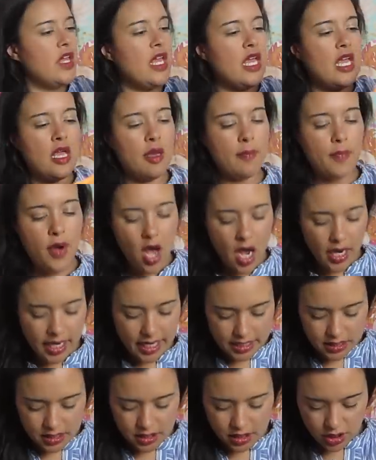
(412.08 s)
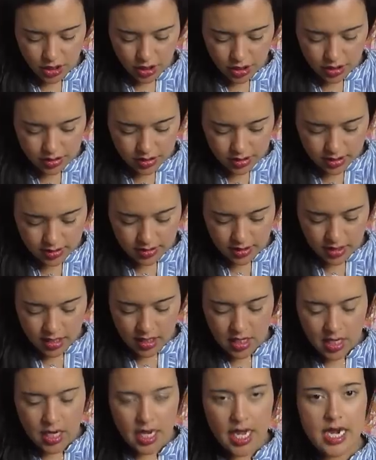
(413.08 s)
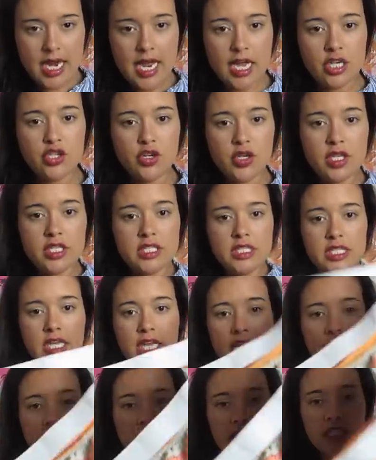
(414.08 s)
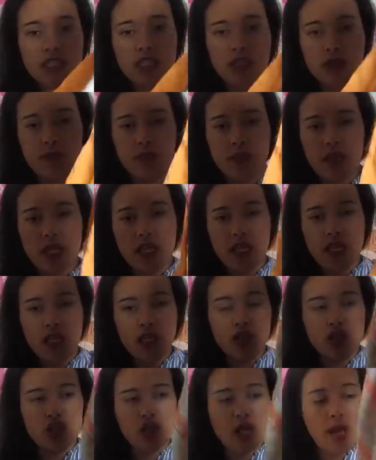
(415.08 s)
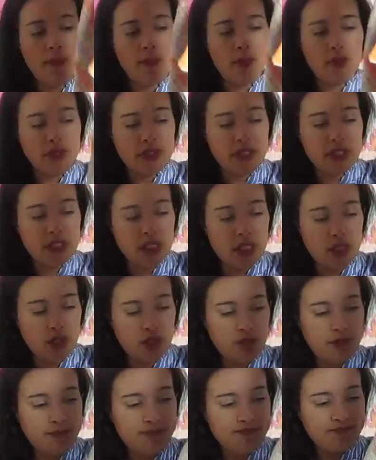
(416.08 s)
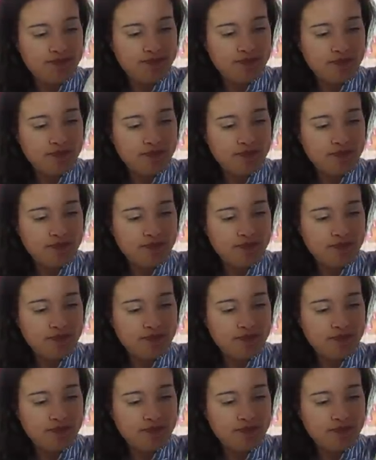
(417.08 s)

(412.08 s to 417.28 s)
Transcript: the pocket skirt. And as you can see, it's a bit in shambles still,